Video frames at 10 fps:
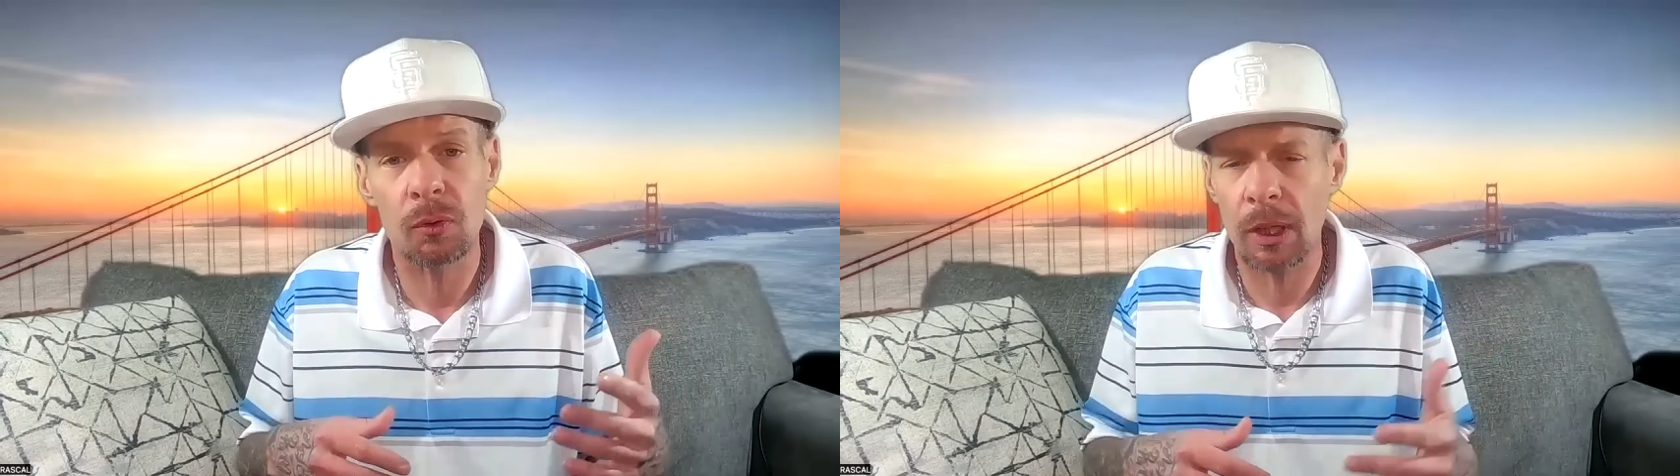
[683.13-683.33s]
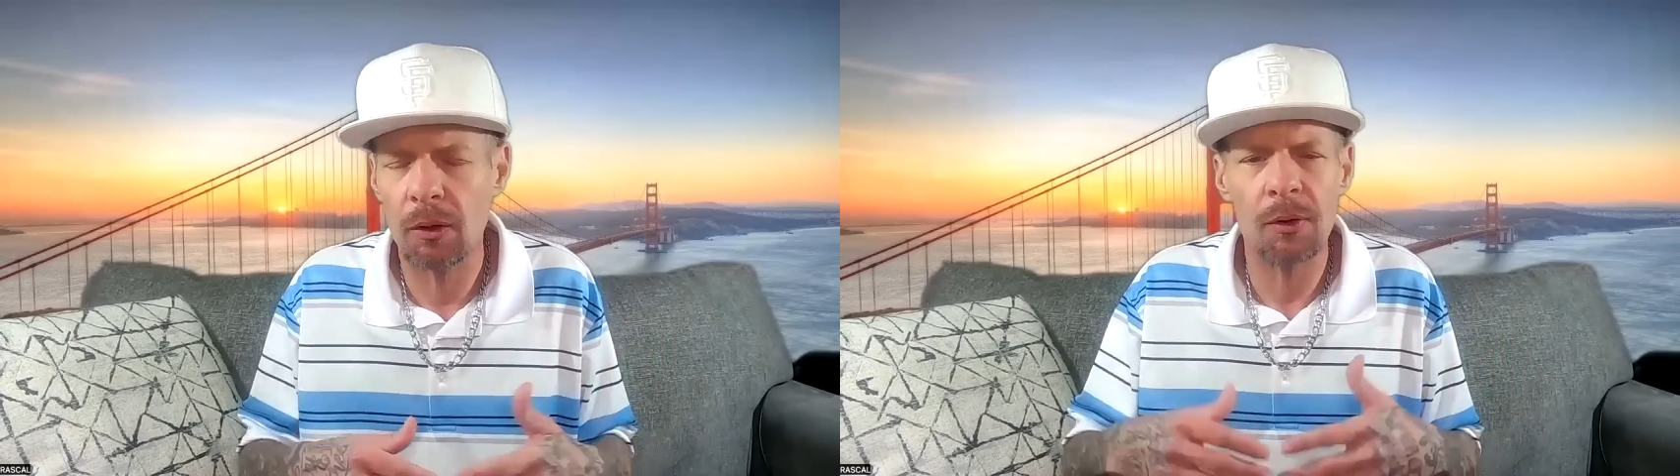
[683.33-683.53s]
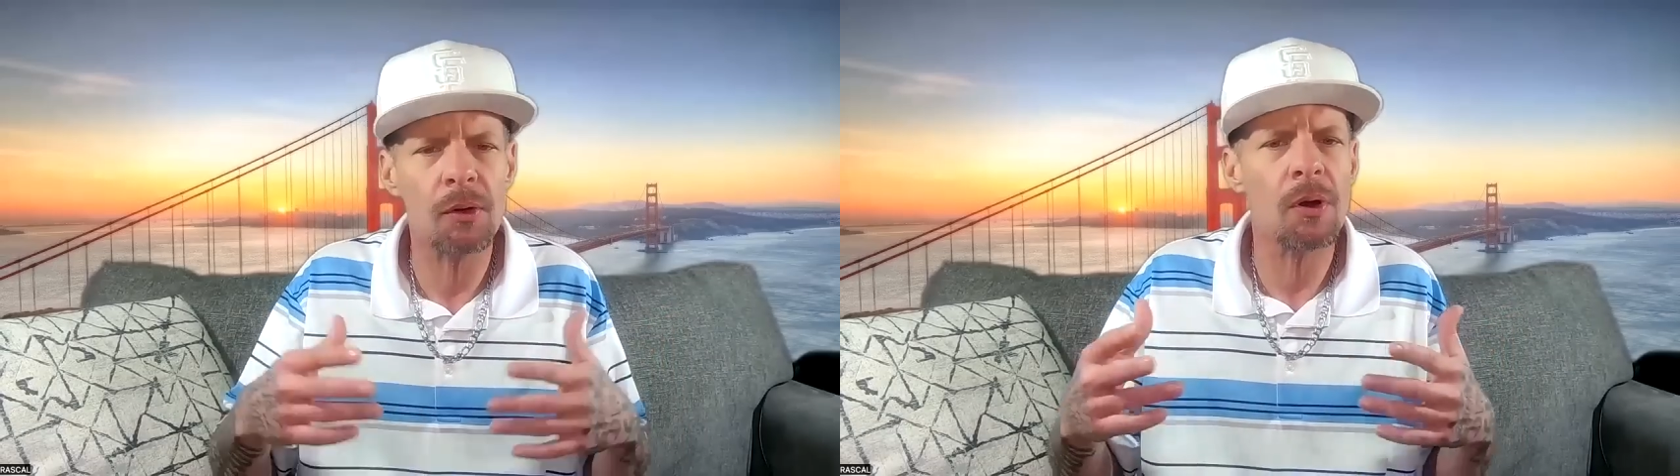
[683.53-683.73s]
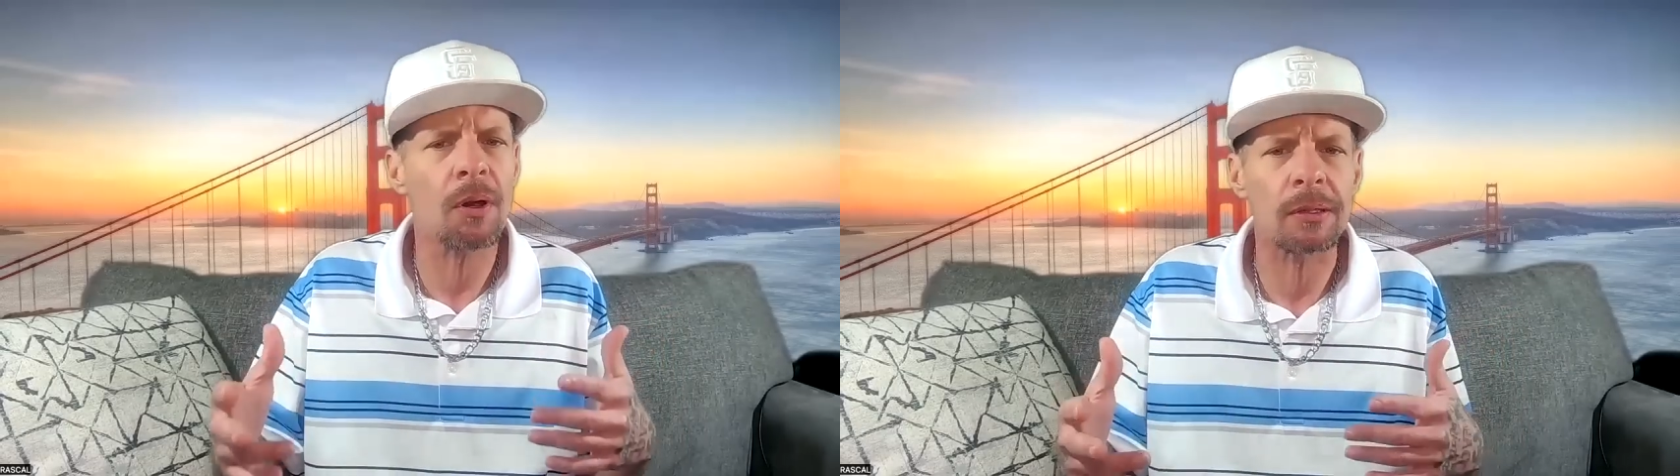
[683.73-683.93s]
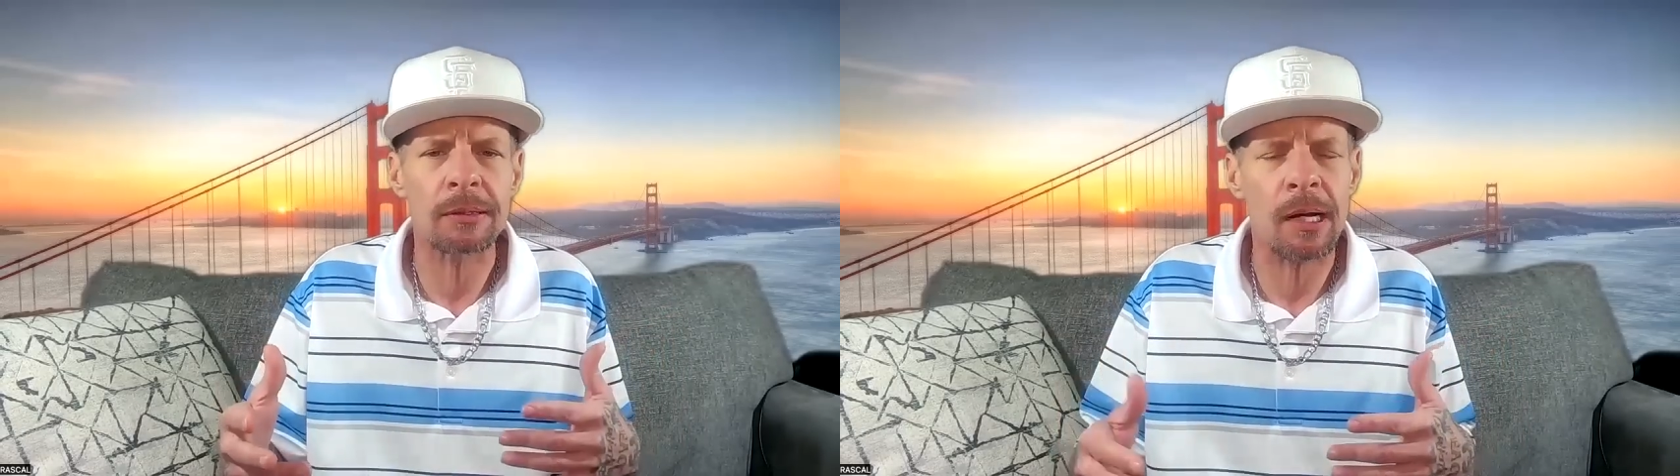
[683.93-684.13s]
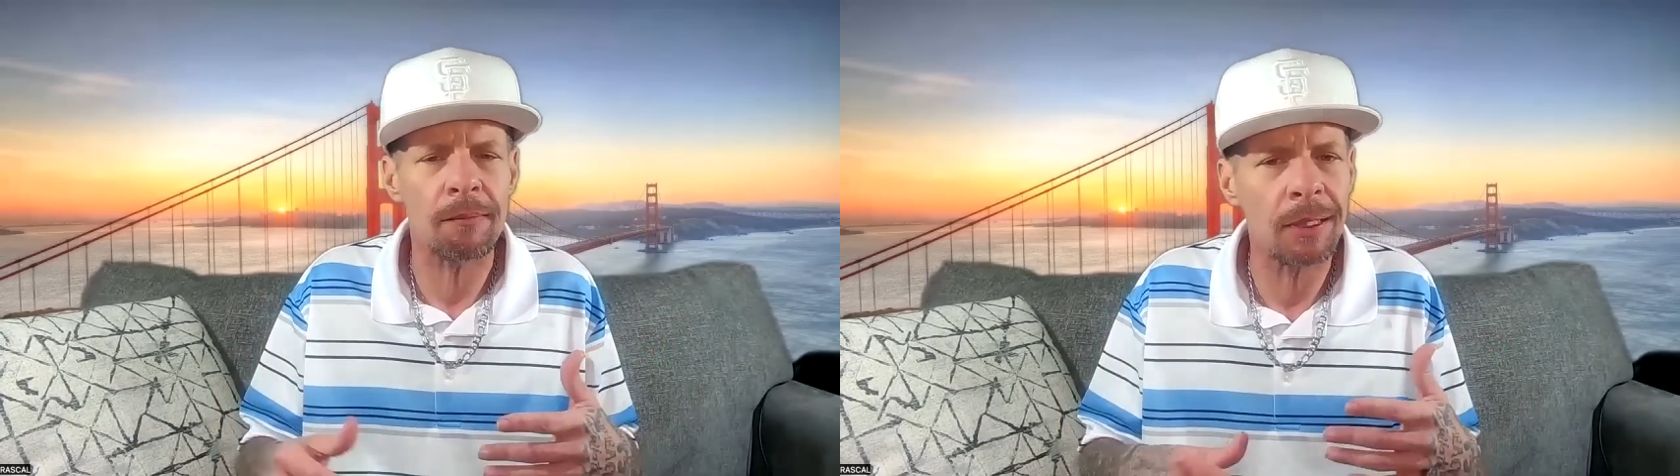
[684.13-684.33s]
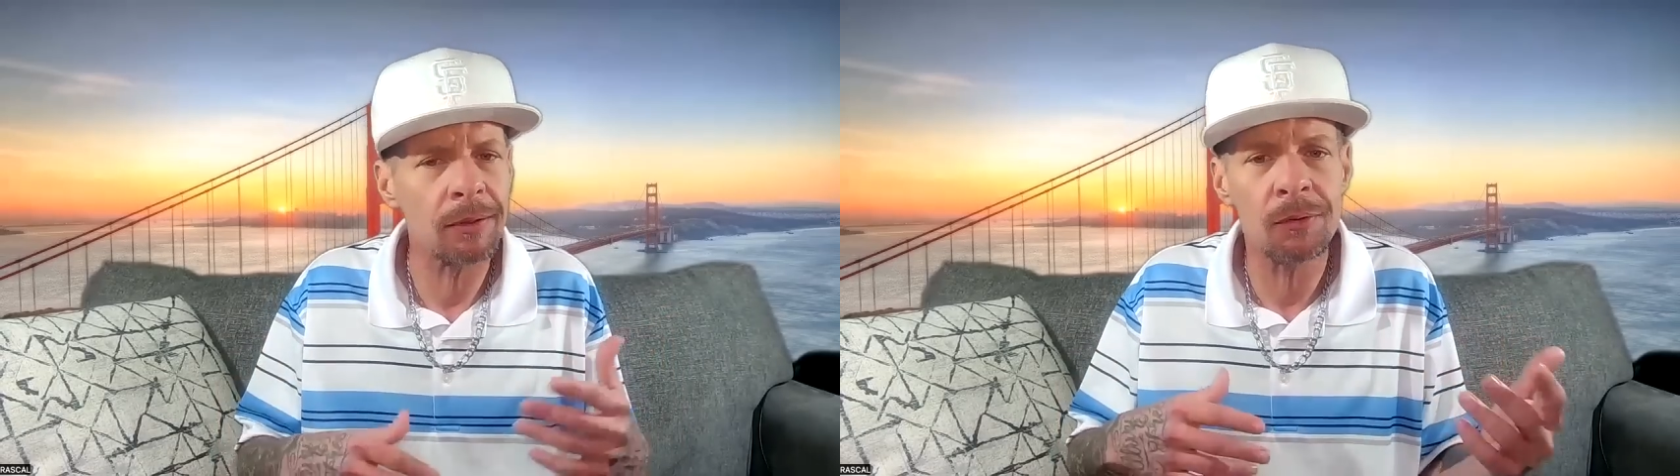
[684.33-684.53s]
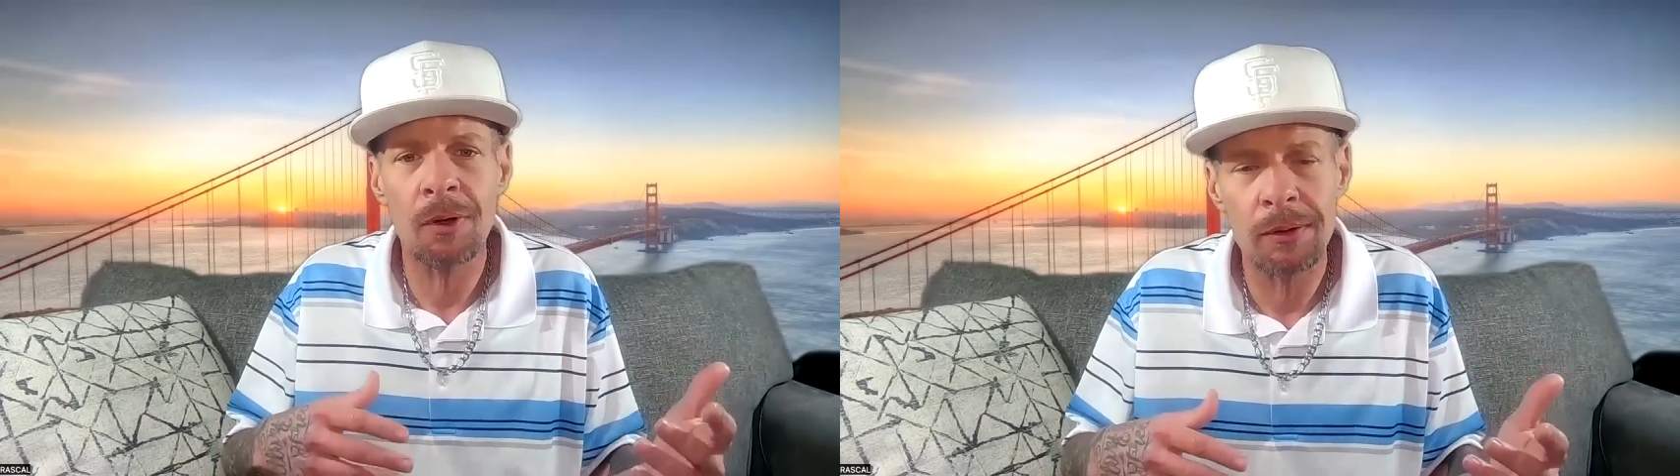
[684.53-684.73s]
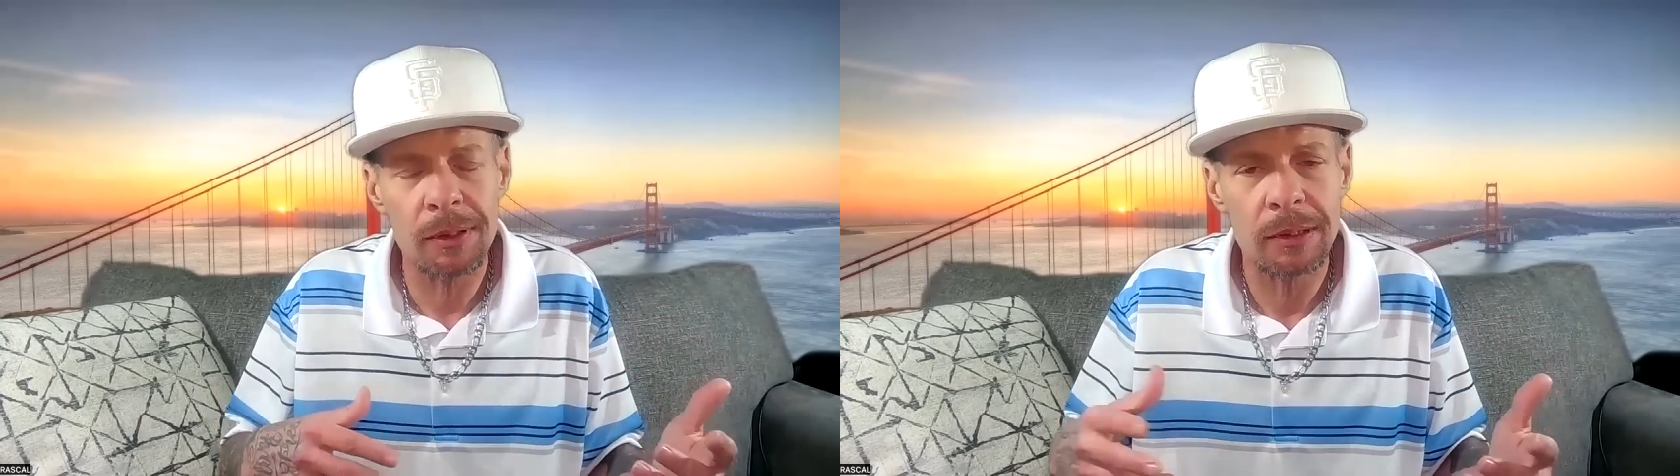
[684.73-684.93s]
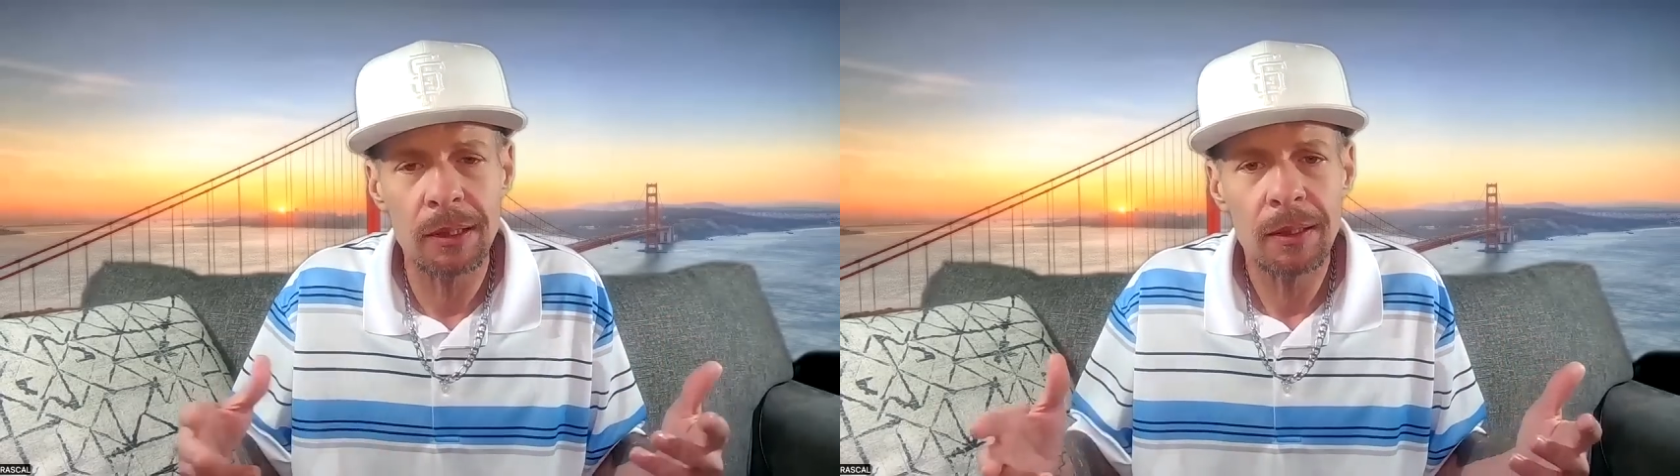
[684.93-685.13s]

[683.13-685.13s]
They go to yard all the time. They do all this.